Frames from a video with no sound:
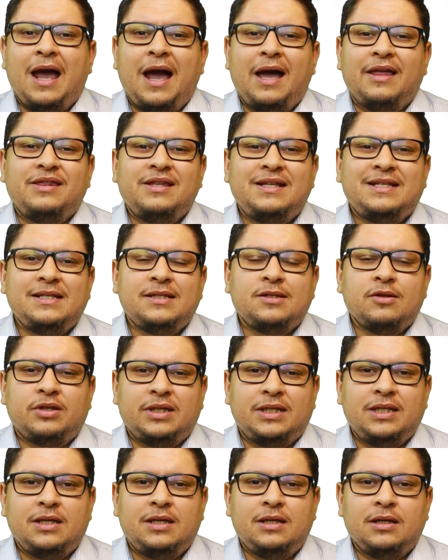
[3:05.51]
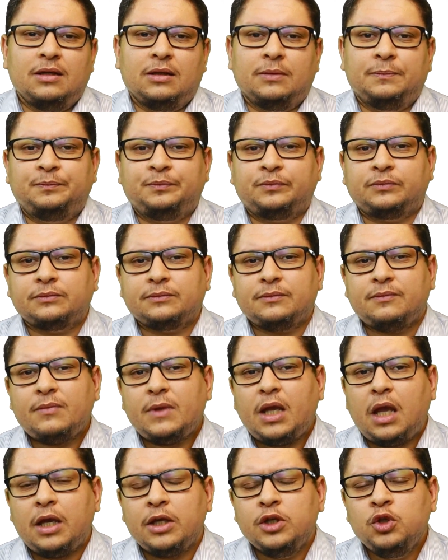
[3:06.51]
And this is the key here.
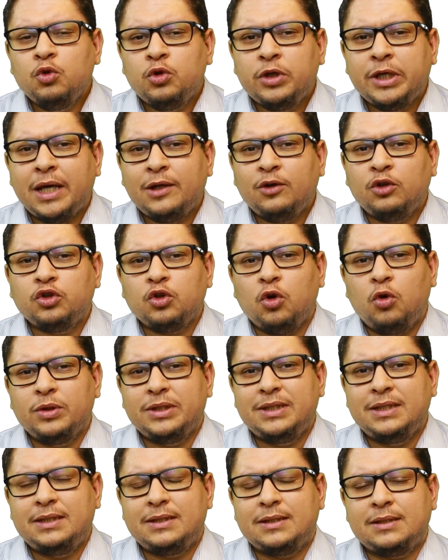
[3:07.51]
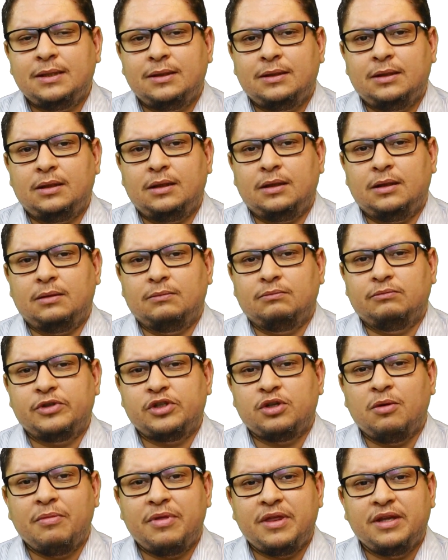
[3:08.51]
You cannot audit
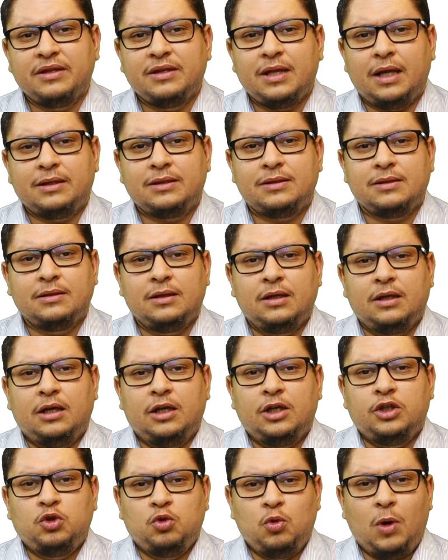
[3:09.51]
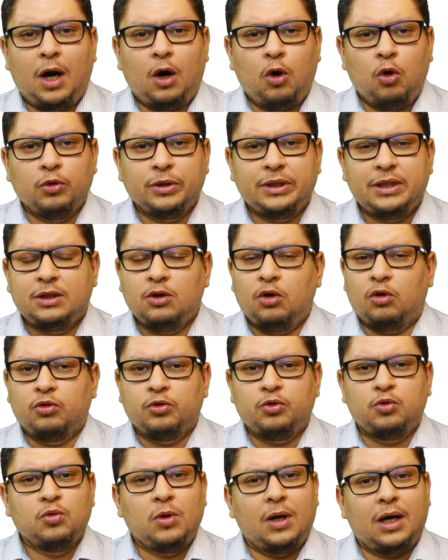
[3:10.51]
something that you are owning or
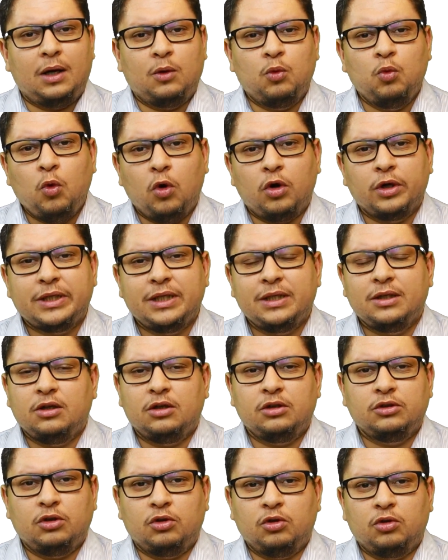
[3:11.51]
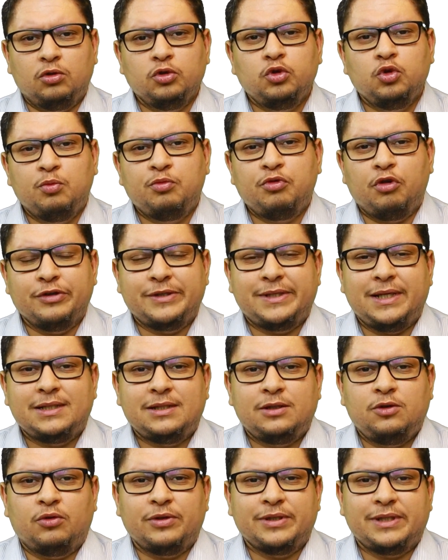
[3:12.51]
you are working on or you
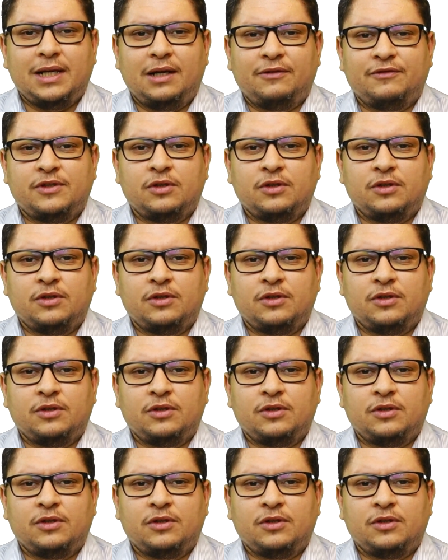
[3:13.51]
processed yourself.